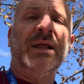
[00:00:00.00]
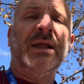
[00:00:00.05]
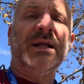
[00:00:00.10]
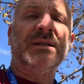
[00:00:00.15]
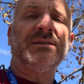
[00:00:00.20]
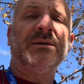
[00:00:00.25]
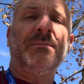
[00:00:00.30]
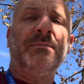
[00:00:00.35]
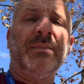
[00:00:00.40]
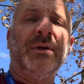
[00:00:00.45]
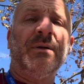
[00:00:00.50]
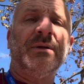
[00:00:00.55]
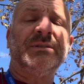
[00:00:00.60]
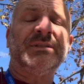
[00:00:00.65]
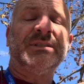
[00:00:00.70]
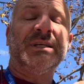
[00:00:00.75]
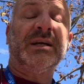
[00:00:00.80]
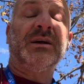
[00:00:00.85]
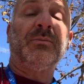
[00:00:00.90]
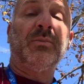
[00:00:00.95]
That's a
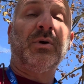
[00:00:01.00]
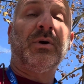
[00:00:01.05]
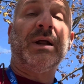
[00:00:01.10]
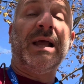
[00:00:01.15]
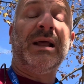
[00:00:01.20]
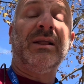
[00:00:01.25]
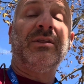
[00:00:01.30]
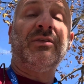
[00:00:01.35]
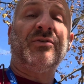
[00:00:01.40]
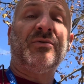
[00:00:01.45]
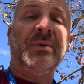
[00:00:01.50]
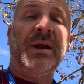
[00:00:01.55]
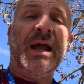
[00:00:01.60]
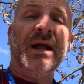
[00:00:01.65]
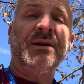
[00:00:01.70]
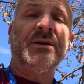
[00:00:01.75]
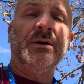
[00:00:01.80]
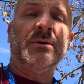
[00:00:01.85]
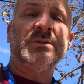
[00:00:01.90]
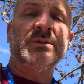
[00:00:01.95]
sycamore
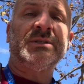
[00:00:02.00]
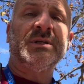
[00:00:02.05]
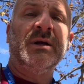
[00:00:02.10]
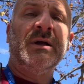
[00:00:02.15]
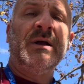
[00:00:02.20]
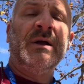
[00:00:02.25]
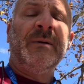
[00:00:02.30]
anthracnose.